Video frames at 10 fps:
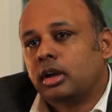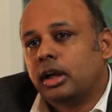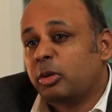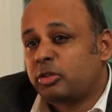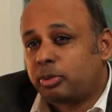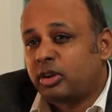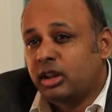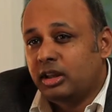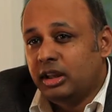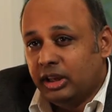It was
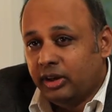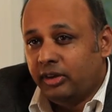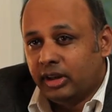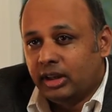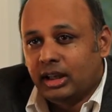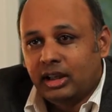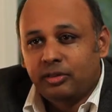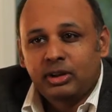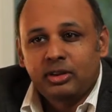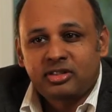pretty eerie.
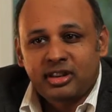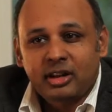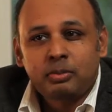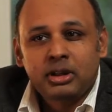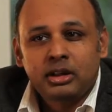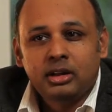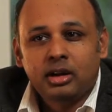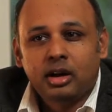If he sent me